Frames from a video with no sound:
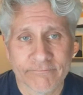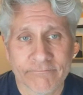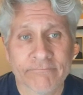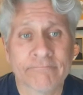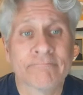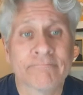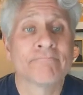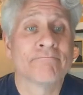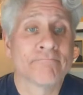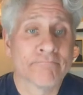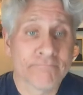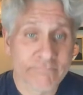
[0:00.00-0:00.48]

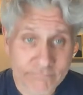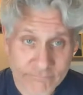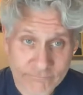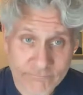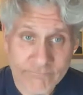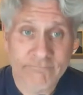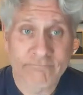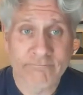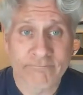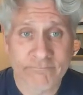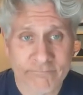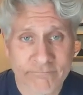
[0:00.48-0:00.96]

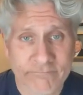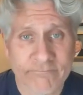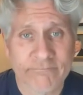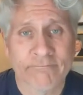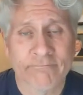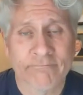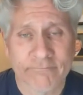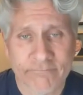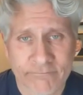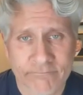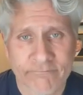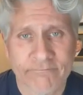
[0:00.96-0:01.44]

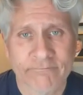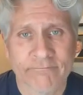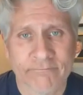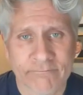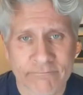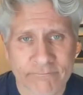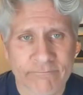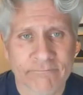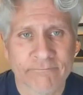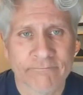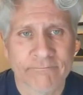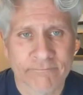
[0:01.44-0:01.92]

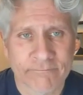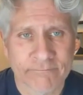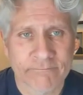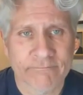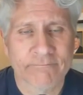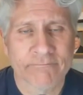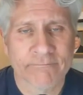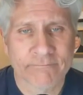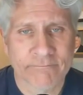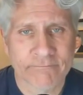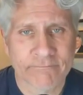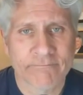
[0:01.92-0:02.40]

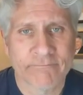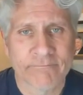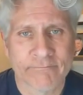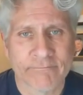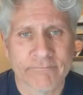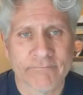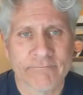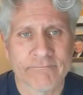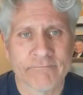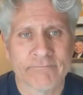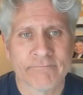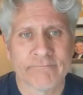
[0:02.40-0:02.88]

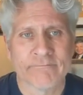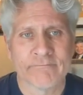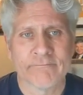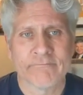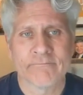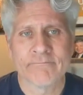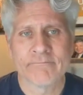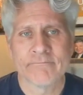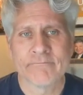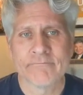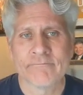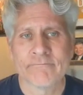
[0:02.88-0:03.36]

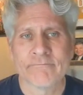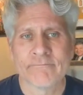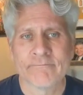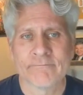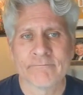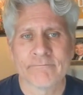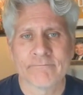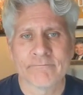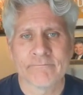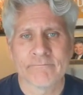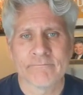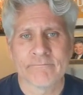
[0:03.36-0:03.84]

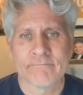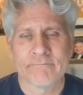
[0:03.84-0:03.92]
No words are spoken by the person on screen.